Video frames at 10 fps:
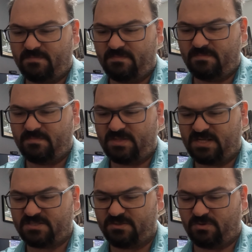
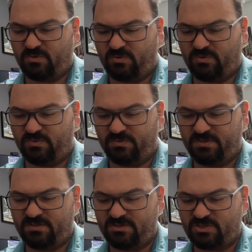That's an
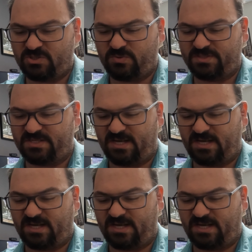old twist